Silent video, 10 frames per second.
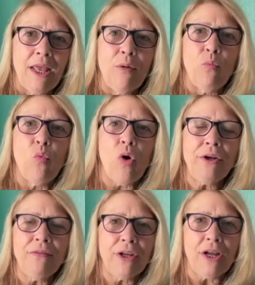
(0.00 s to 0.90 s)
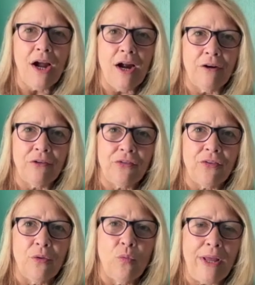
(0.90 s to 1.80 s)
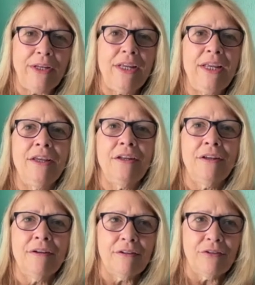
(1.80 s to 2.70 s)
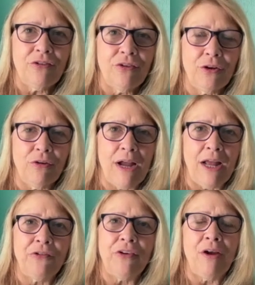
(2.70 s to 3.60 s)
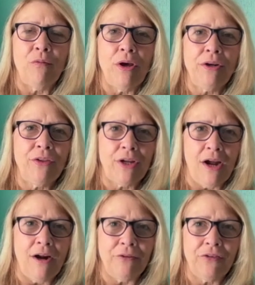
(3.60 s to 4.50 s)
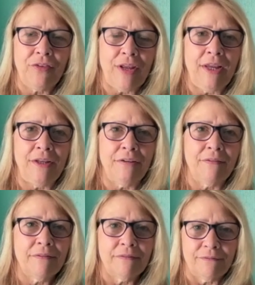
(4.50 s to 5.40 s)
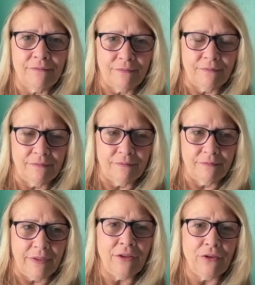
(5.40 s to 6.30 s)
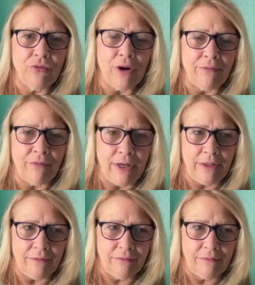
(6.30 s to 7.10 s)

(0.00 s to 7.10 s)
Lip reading: One of the cars went in to the garage and one of the cars stayed in the driveway.